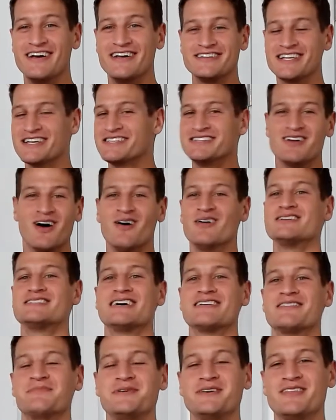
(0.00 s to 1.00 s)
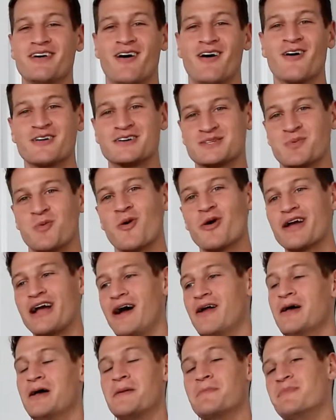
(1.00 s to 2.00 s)
Doesn't always have to be the hardest
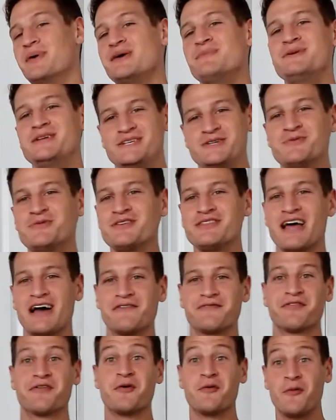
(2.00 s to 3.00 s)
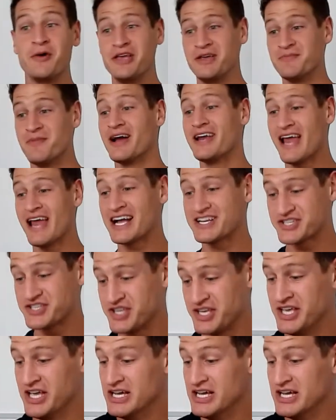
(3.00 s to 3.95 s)
workout. Maybe doing that for a week might actually